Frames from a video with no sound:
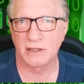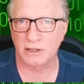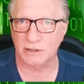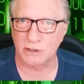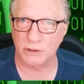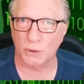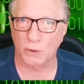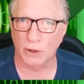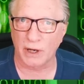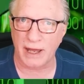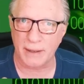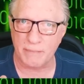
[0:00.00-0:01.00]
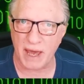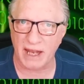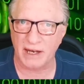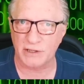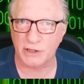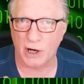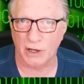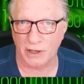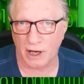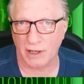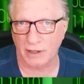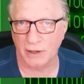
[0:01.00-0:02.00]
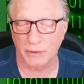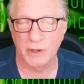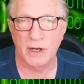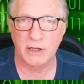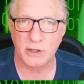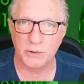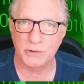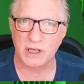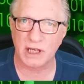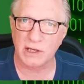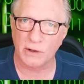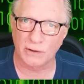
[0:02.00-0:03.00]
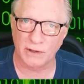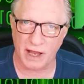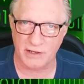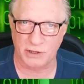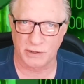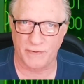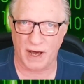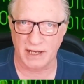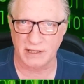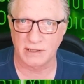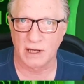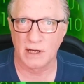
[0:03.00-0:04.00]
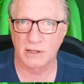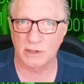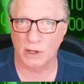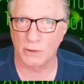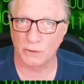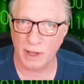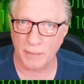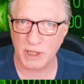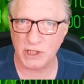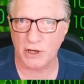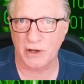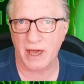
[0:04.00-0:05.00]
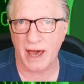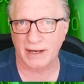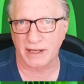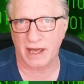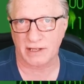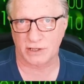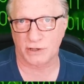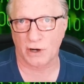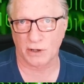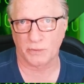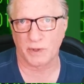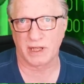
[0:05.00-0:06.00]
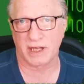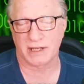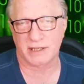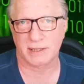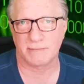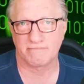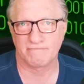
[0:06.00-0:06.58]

to store and manage Cardano using your Ledger device. So let me show you how to get started with this.